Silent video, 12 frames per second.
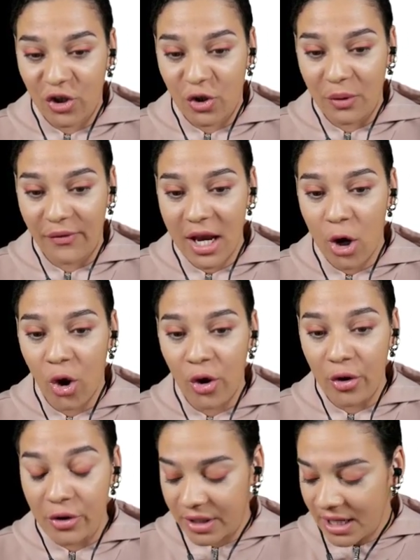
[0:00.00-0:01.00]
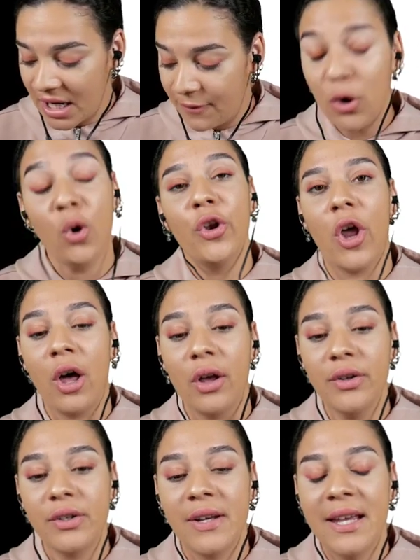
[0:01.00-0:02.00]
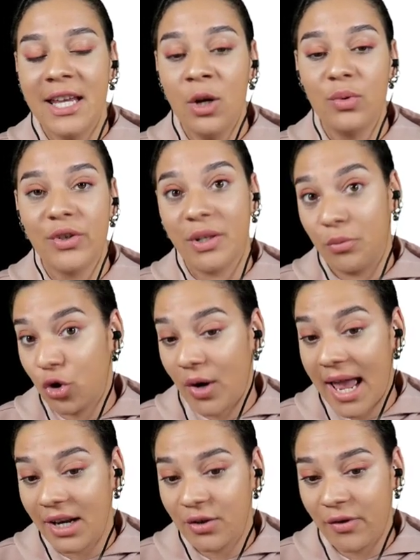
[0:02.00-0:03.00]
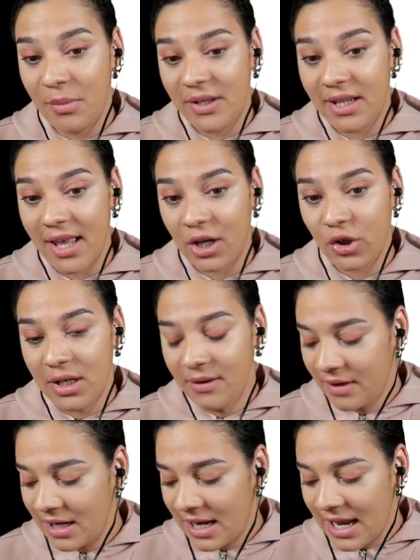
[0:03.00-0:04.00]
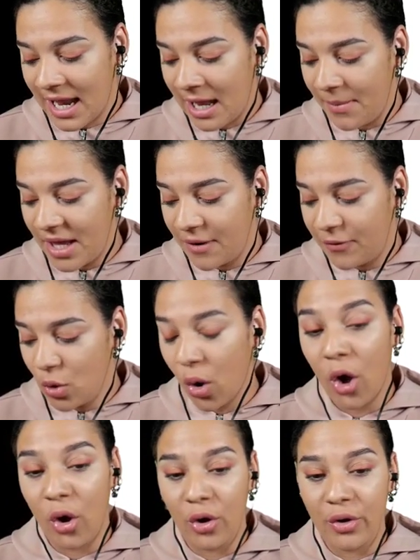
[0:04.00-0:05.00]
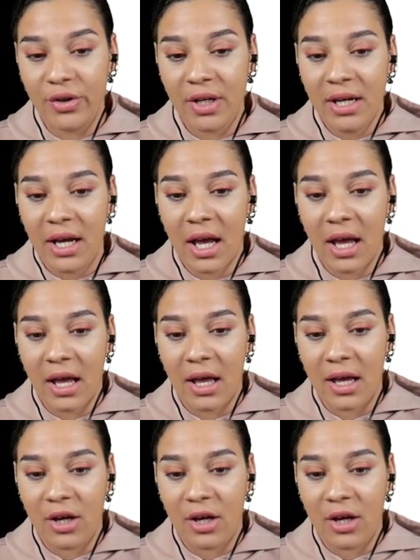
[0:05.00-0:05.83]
So if I hold, if you hold Alt, it will subtract from a selection, um, and if you hold uh,